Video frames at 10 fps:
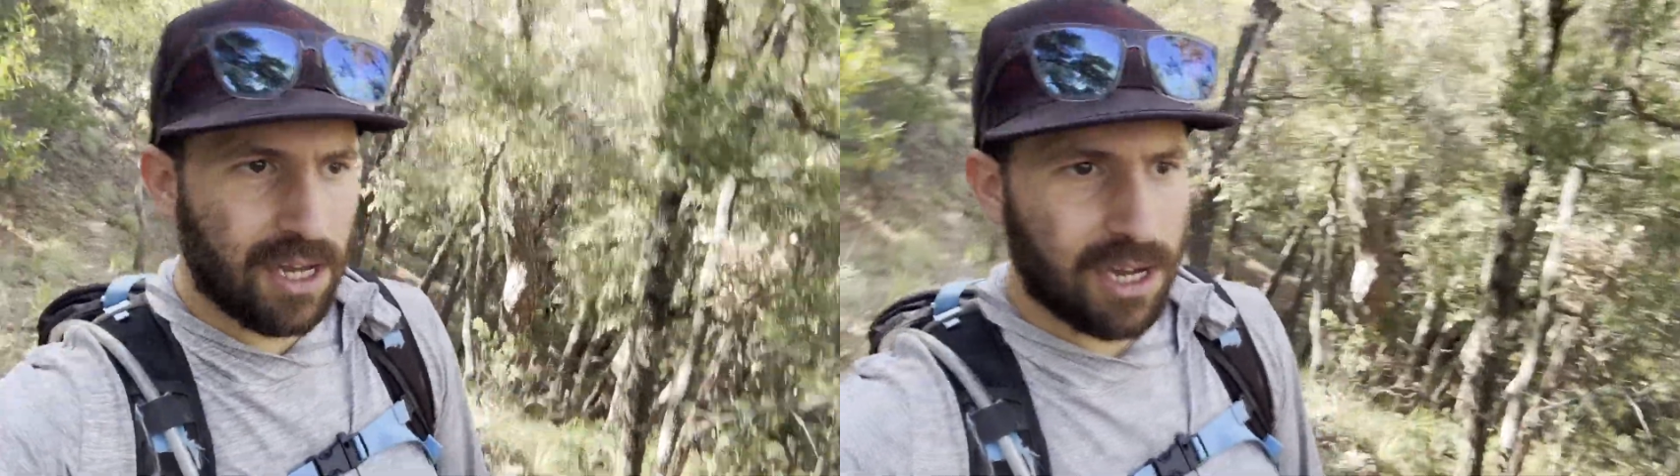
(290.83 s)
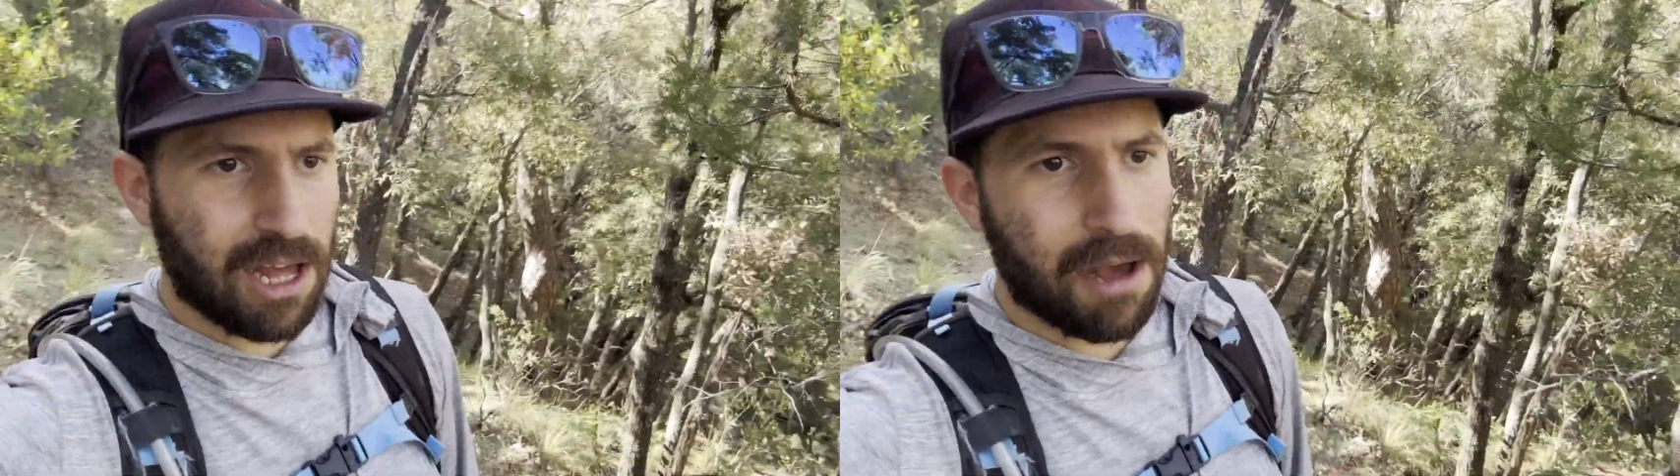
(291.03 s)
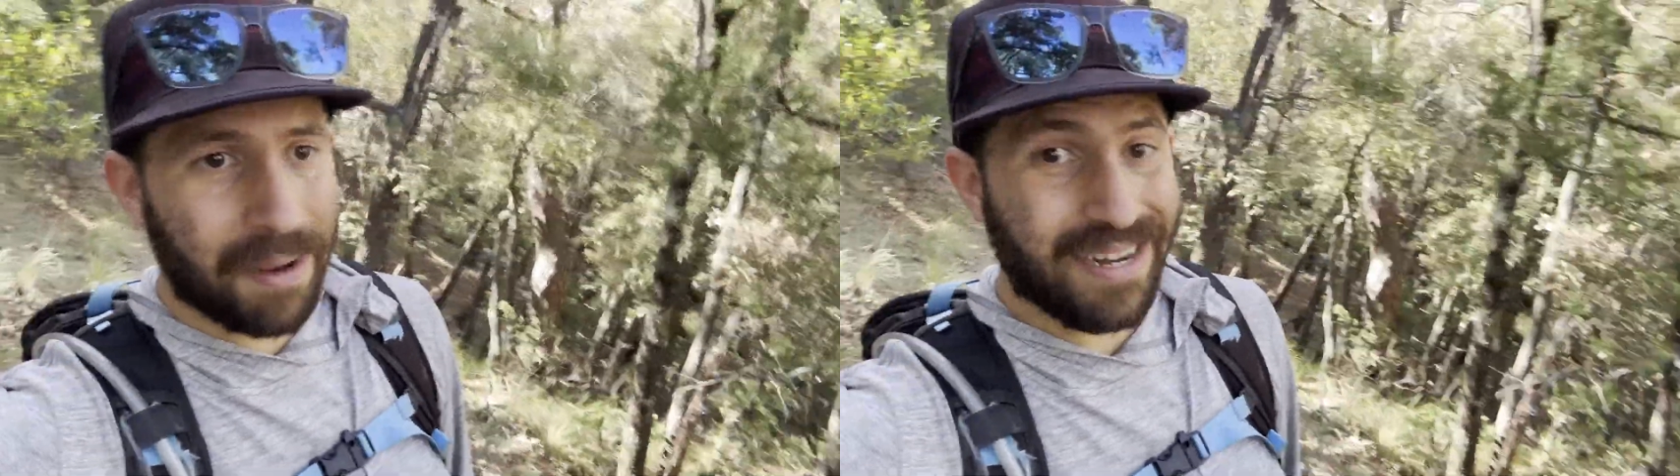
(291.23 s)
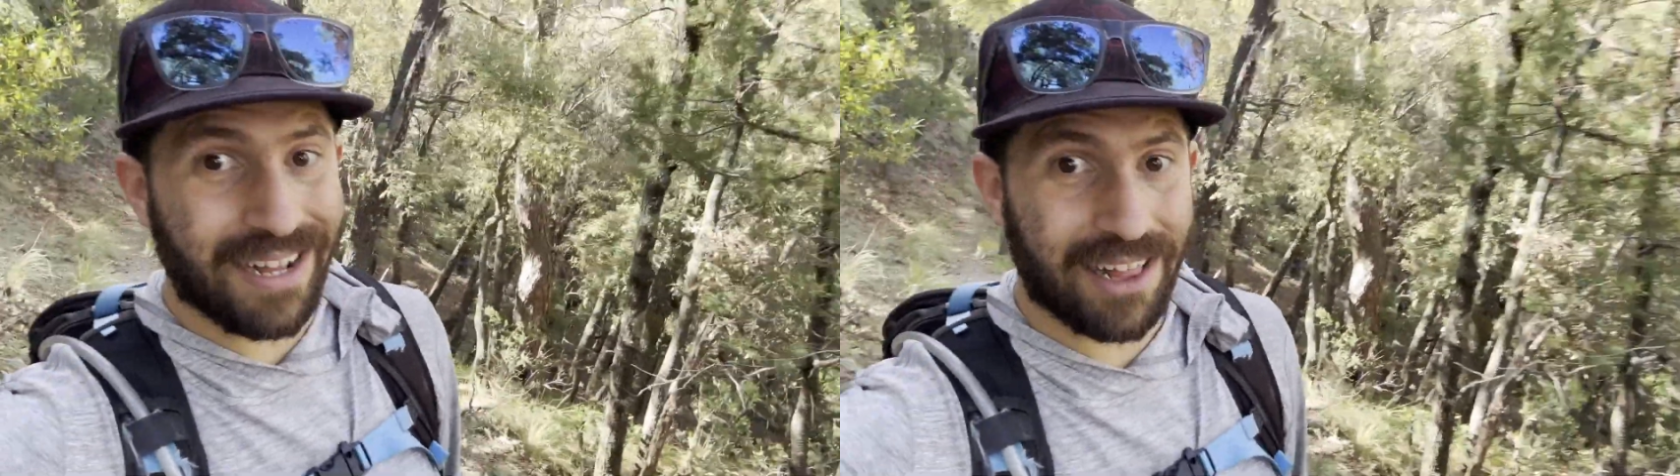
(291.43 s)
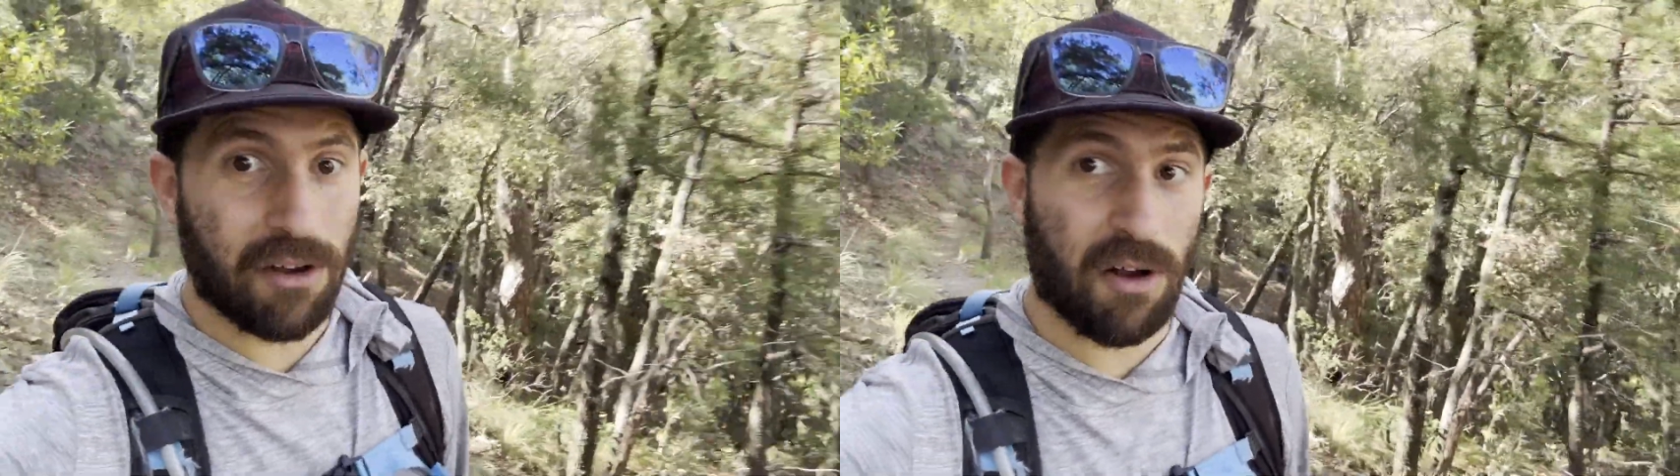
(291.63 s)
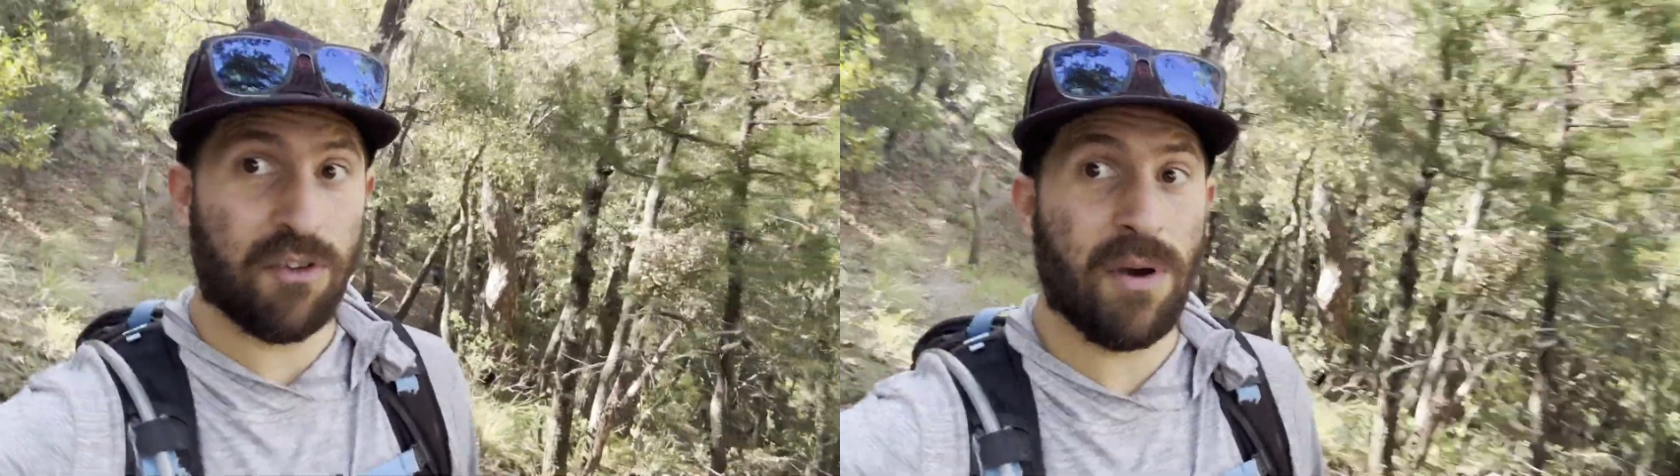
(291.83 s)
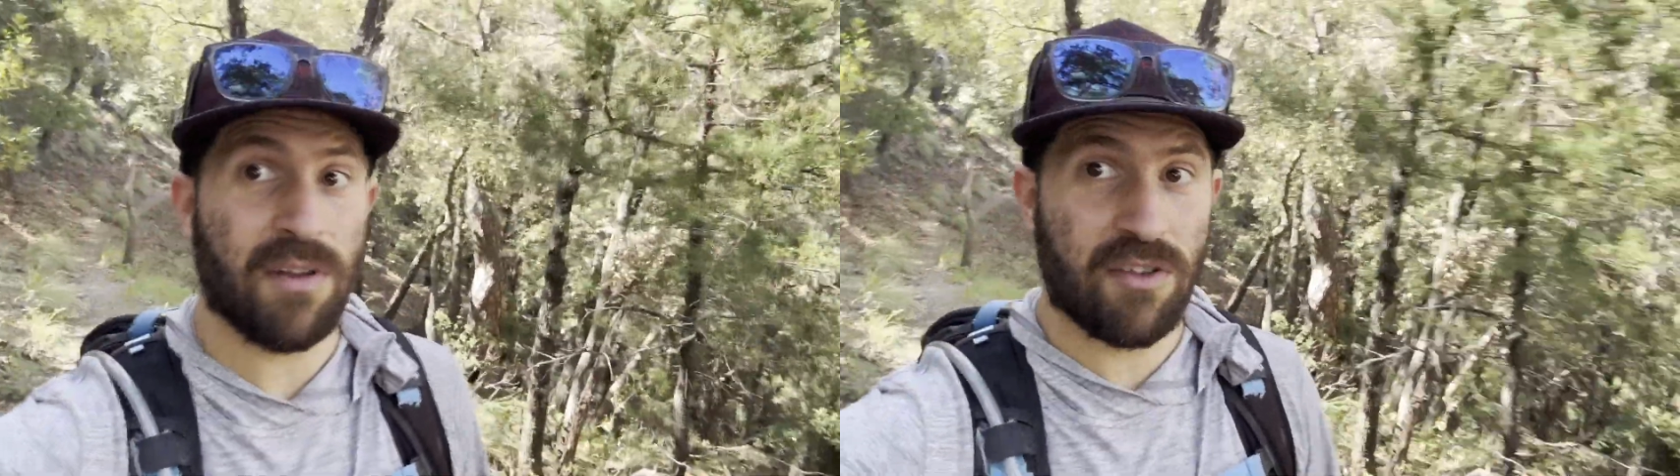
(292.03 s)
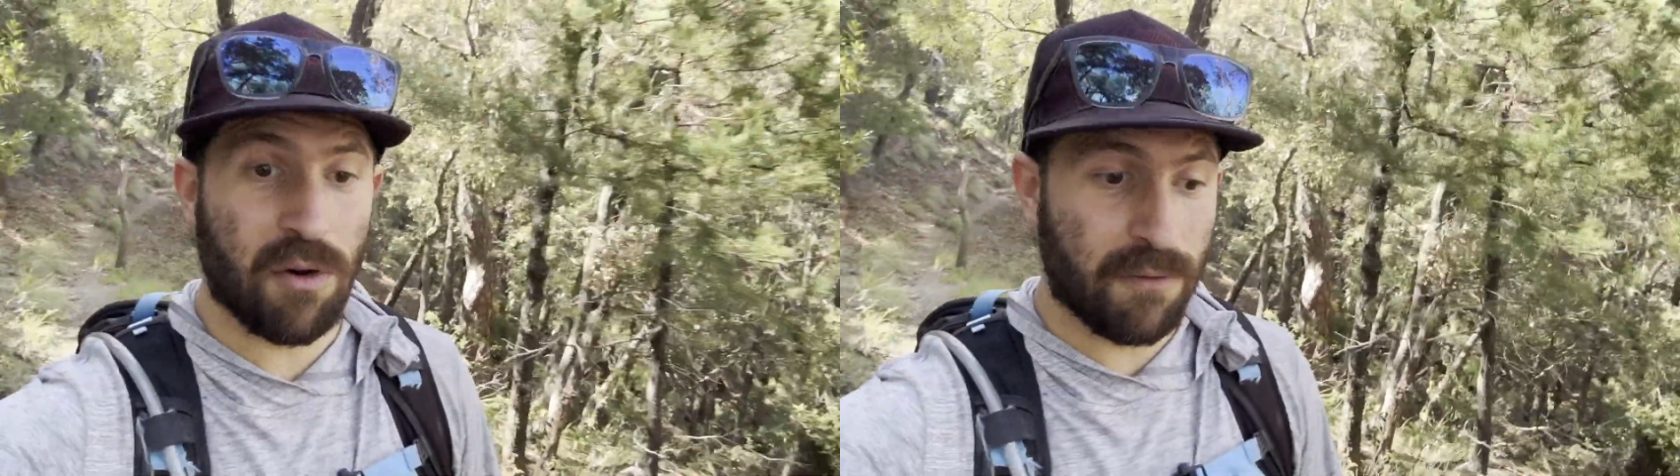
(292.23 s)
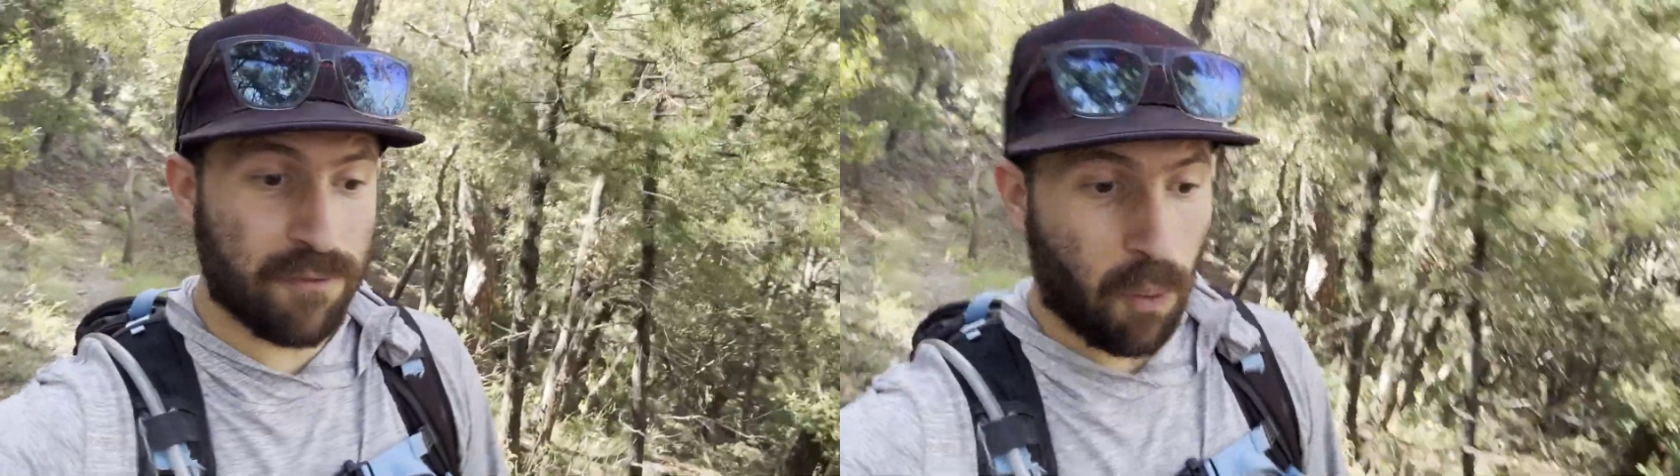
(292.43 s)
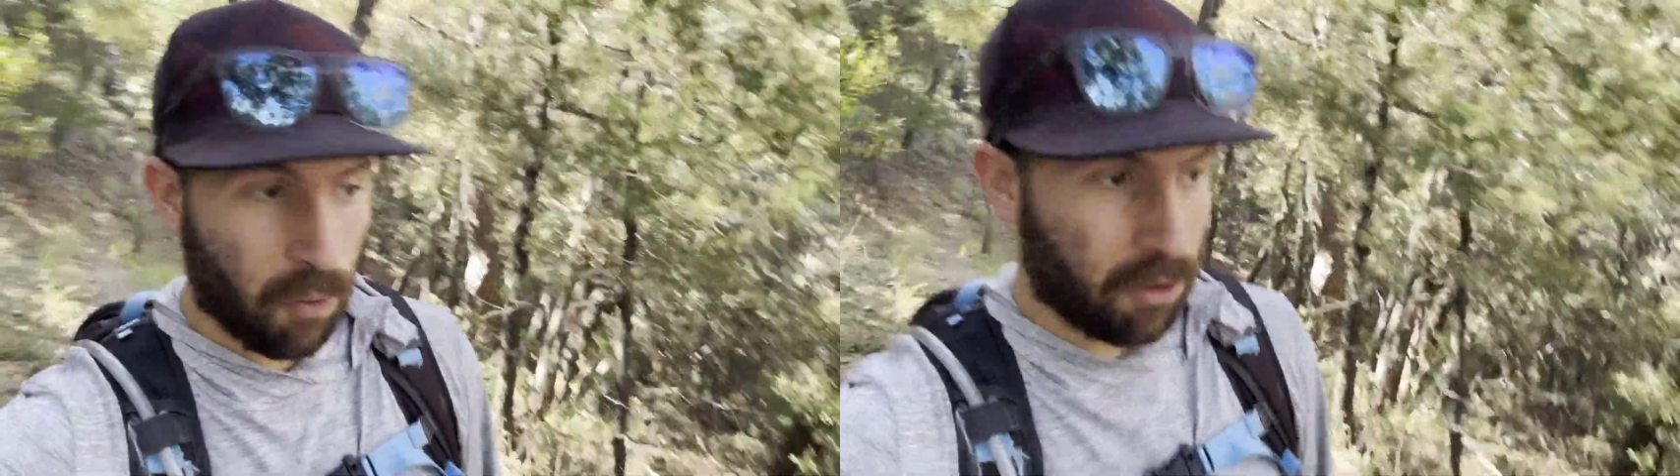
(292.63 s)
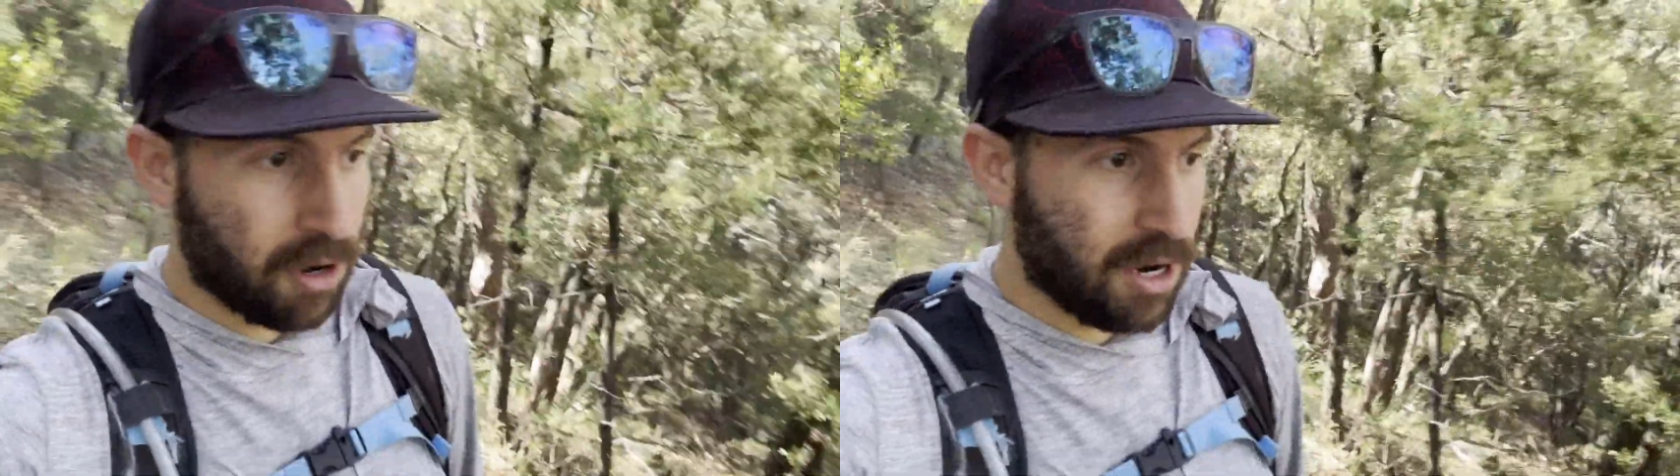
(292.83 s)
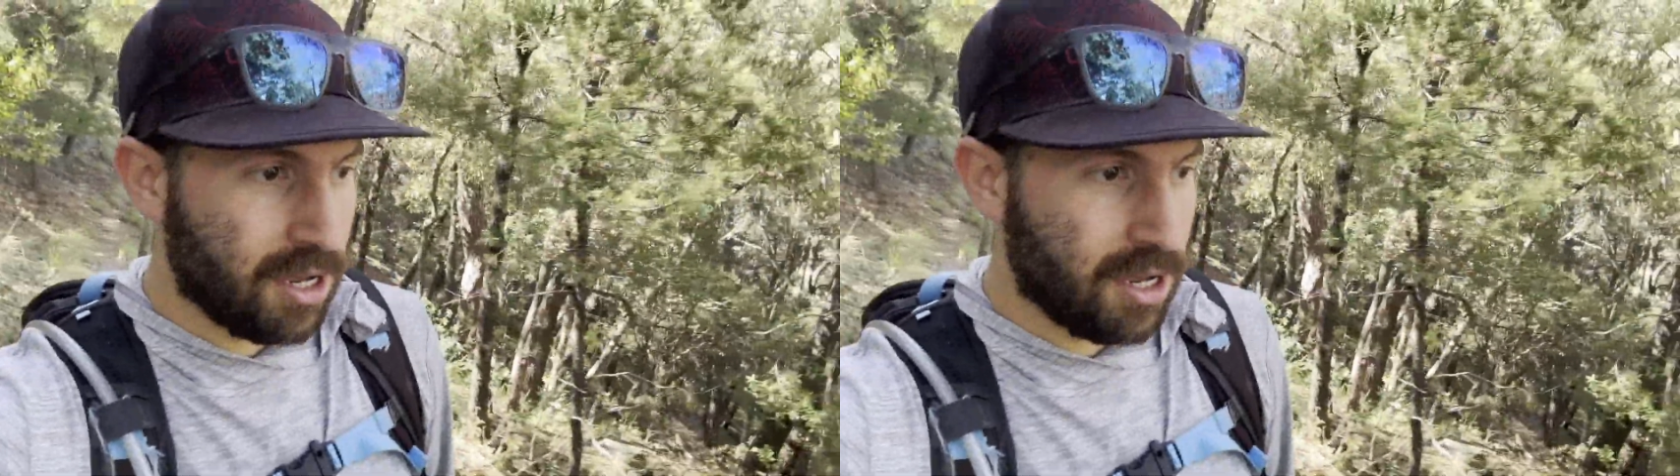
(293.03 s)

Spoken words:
ideally also out of zone 4.